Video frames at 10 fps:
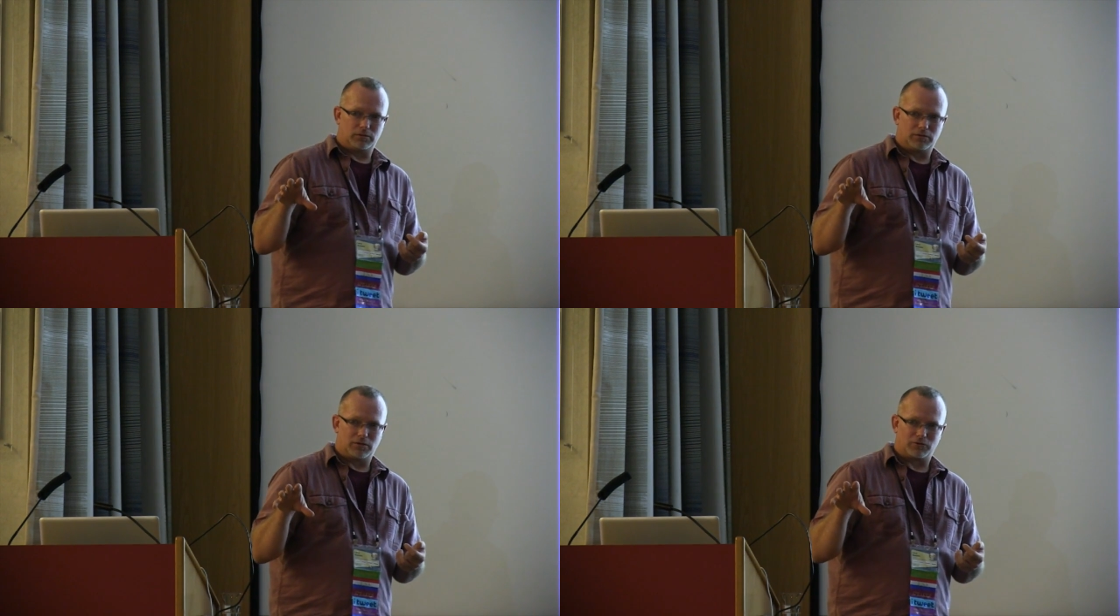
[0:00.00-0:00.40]

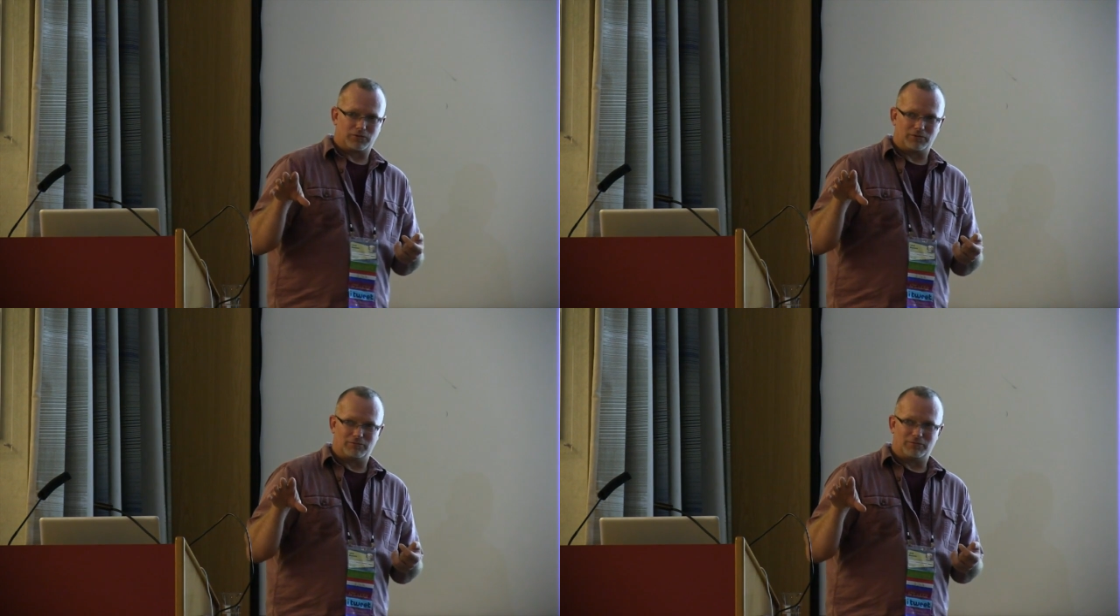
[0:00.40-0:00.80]
you know
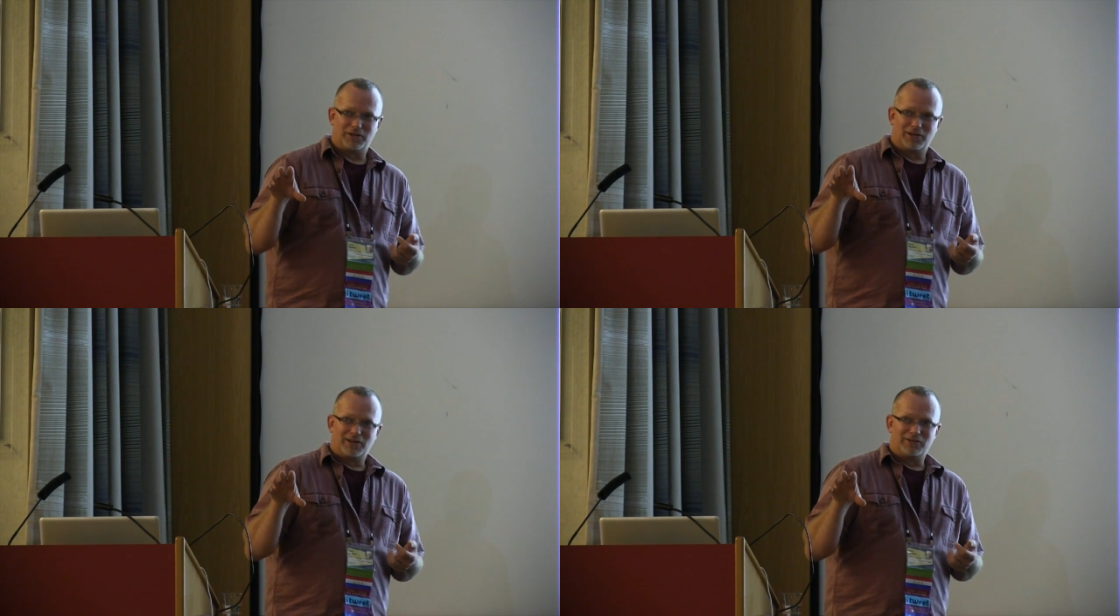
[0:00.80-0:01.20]
you
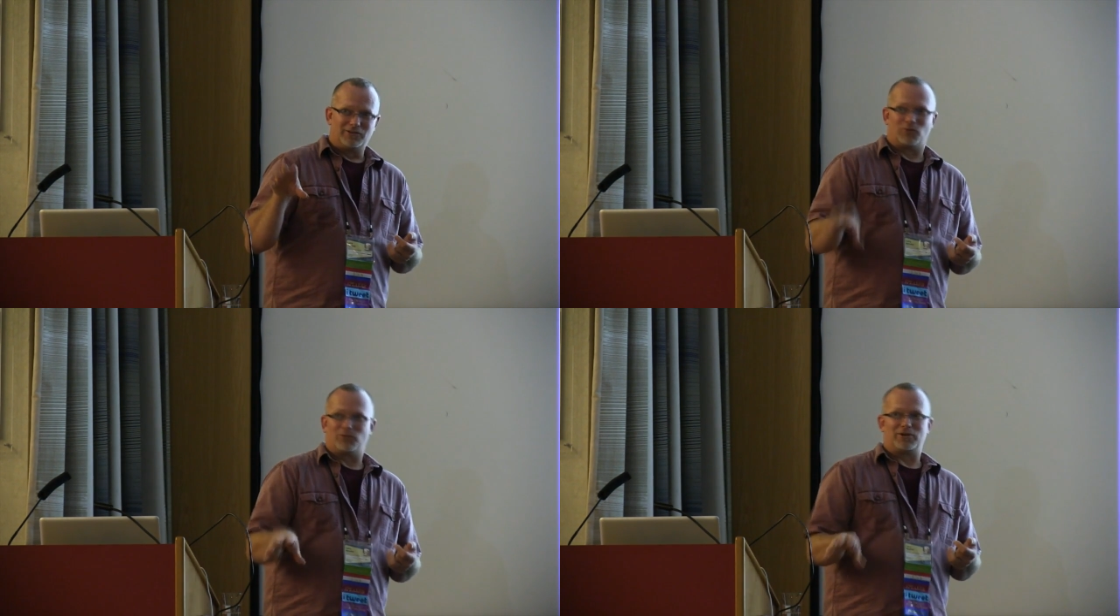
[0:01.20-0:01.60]

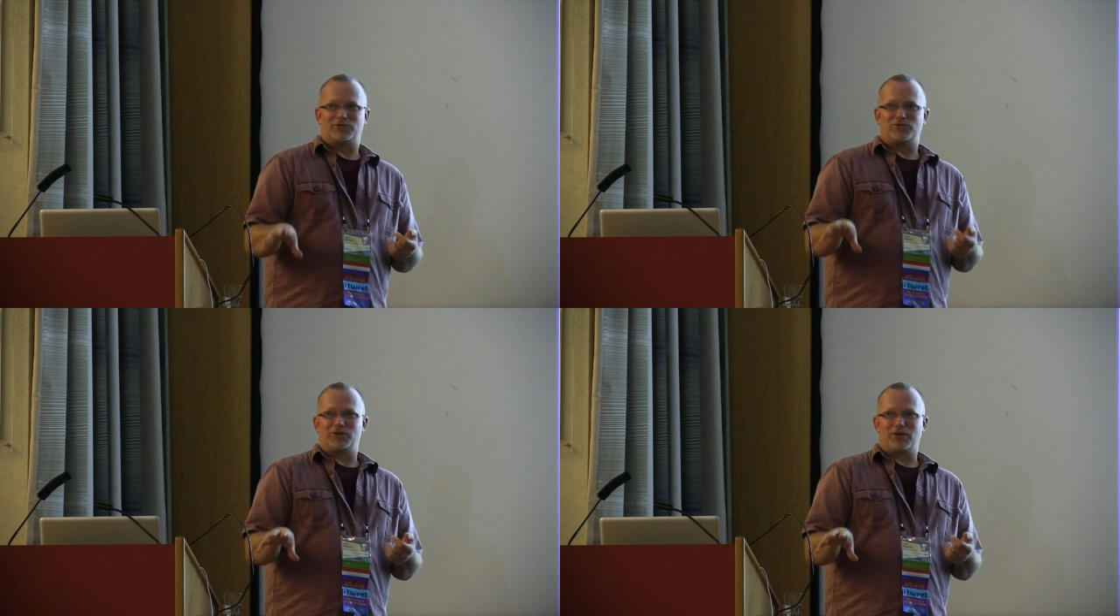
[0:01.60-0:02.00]
don't want to
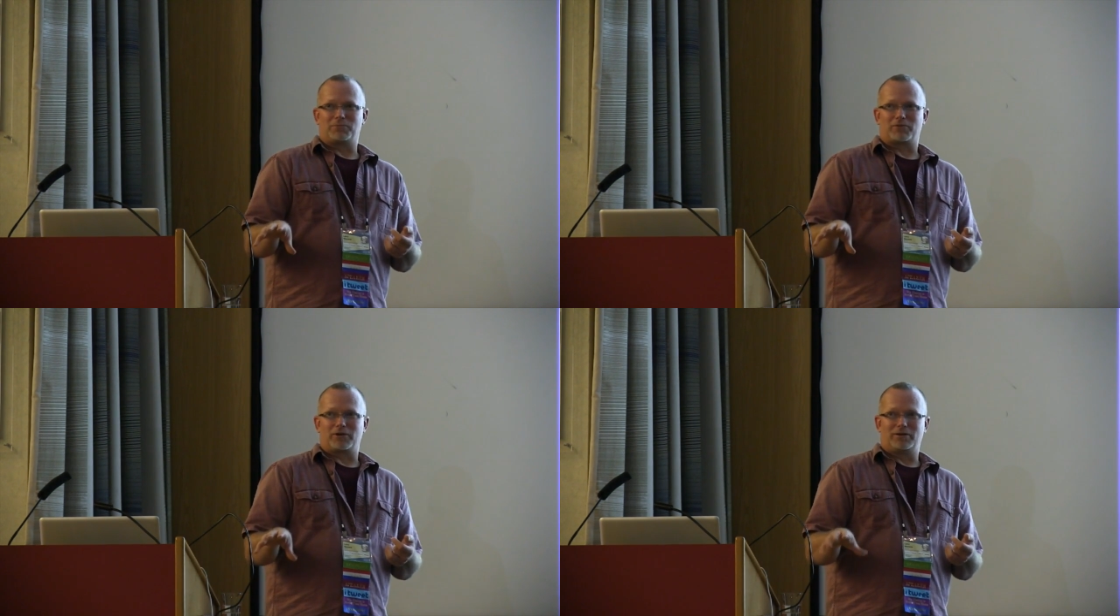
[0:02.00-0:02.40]
do the
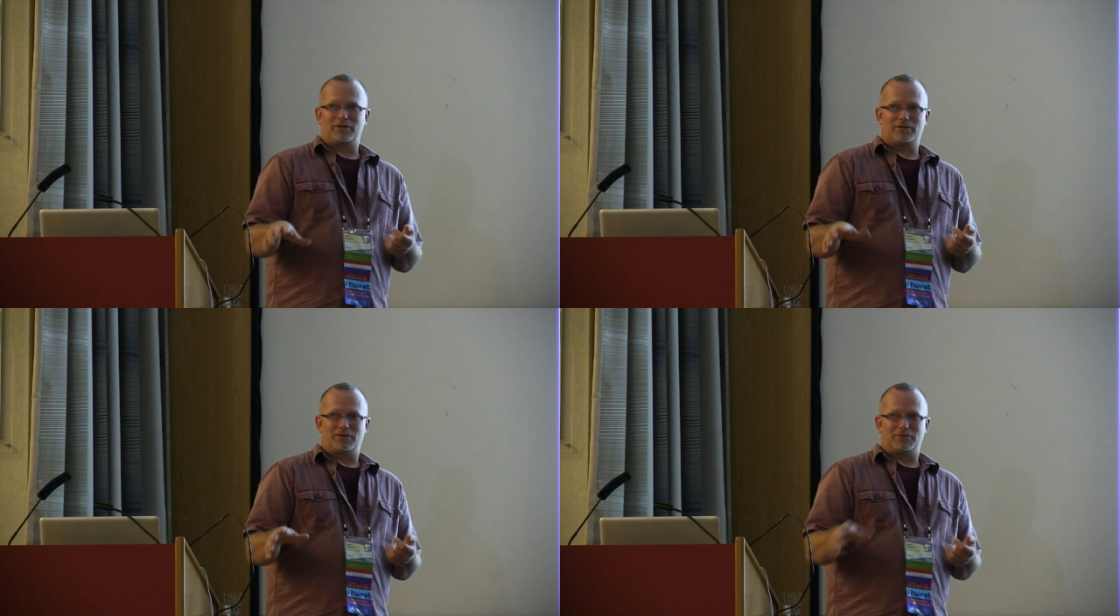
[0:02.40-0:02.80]
upgrade,